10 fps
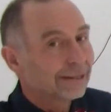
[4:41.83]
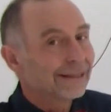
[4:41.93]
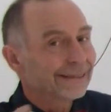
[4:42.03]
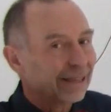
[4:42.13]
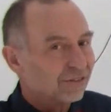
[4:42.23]

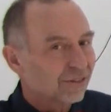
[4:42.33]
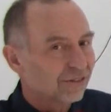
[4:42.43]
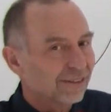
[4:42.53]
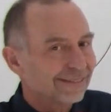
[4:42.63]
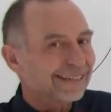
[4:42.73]
The test
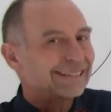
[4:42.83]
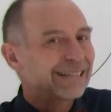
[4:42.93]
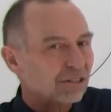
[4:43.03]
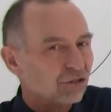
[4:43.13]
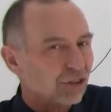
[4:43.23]
statistic
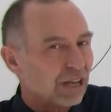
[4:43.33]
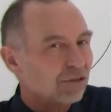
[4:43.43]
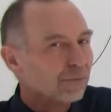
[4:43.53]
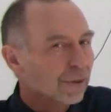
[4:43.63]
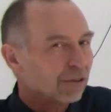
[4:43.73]
did
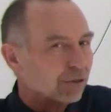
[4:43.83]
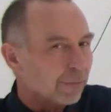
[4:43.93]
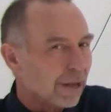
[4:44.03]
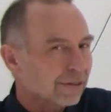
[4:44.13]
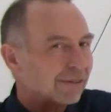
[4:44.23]
change based
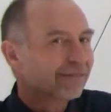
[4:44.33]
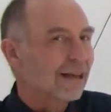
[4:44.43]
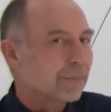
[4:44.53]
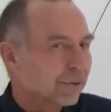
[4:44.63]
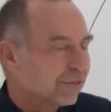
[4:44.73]
upon the
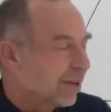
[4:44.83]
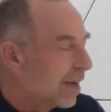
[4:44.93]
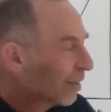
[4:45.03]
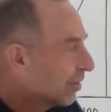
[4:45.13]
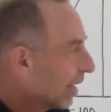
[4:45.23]
sample
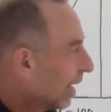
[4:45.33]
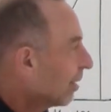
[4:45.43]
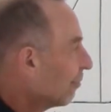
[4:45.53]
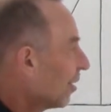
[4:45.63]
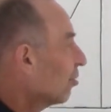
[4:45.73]
size.
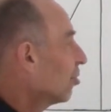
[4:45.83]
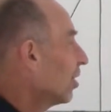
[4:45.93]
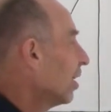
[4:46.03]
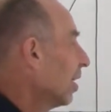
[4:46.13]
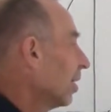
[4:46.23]
And
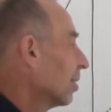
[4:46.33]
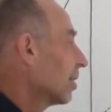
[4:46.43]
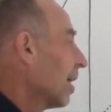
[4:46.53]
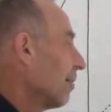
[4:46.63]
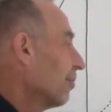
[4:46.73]
eventually, the
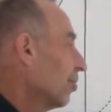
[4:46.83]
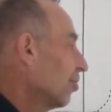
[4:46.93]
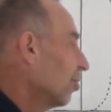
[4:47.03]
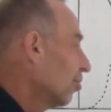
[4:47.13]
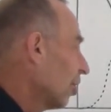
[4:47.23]

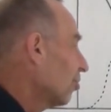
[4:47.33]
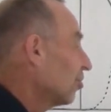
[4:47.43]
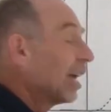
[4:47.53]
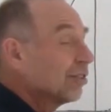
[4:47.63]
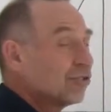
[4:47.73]
confidence is
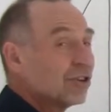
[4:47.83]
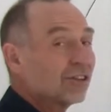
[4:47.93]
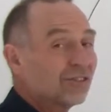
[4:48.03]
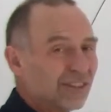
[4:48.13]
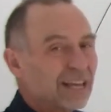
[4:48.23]
such that you
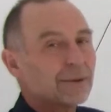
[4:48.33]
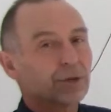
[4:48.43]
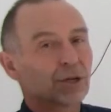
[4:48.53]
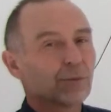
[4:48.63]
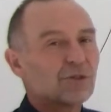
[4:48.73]
can say,
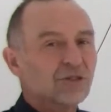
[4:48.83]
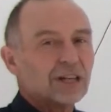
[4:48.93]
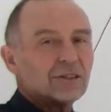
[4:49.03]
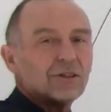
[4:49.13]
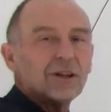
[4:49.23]
I'm going to
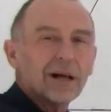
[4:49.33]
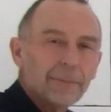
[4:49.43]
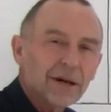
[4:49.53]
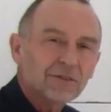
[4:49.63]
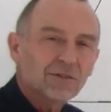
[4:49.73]
reject the null
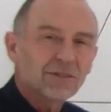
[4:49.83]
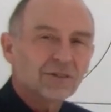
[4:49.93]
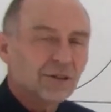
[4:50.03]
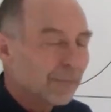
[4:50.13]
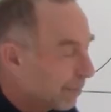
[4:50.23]

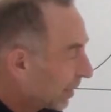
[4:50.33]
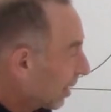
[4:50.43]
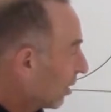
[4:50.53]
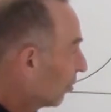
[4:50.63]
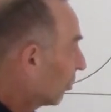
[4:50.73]
hypothesis
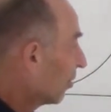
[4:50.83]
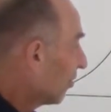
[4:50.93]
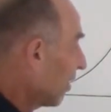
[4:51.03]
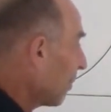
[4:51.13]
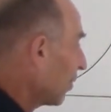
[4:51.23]
because the
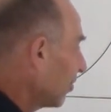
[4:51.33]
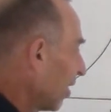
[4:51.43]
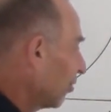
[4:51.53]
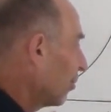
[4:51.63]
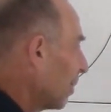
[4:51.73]
sample
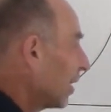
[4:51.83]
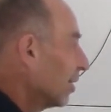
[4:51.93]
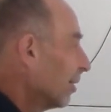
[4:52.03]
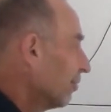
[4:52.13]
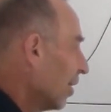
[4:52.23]
size is big
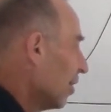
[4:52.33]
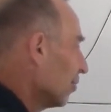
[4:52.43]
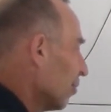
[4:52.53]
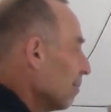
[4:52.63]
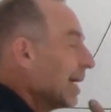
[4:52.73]
enough
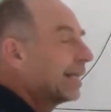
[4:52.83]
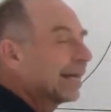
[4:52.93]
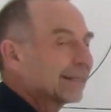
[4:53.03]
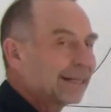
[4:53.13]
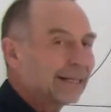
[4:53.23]
to make
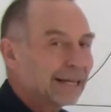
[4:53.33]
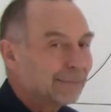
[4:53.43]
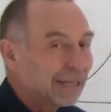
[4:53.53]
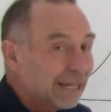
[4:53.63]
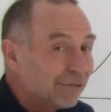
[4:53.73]
that
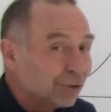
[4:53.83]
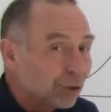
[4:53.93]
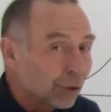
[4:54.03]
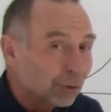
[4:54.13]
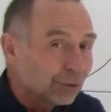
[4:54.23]
claim, even
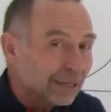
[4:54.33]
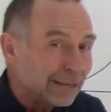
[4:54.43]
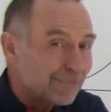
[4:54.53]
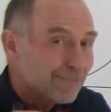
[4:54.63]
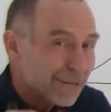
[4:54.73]
though
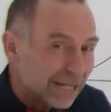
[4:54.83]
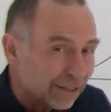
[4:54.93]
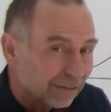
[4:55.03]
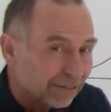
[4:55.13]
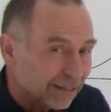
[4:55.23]
the
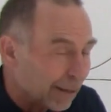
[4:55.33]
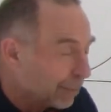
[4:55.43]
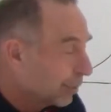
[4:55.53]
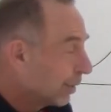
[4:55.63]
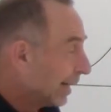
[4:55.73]
mean of the
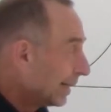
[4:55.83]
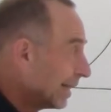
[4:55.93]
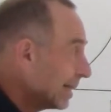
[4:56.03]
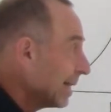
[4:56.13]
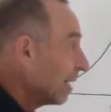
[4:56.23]
sample
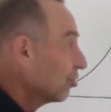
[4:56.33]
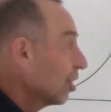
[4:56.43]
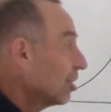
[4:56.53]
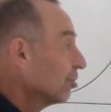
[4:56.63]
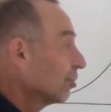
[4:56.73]
did not
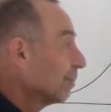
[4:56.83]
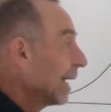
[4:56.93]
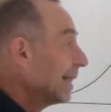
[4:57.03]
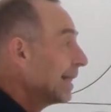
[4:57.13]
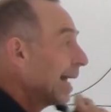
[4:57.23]
change.
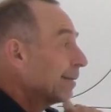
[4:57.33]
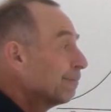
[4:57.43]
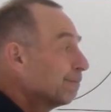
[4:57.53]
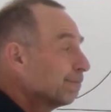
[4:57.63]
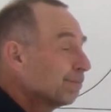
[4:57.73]
And
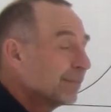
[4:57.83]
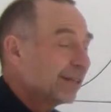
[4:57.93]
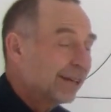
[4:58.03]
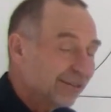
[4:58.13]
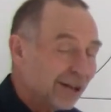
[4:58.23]
that
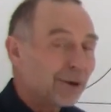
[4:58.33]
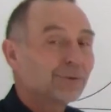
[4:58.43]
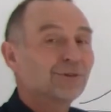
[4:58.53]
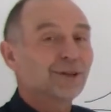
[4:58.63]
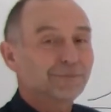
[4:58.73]
is
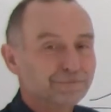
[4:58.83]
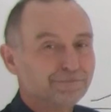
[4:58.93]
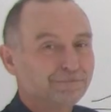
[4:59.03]
how it's done.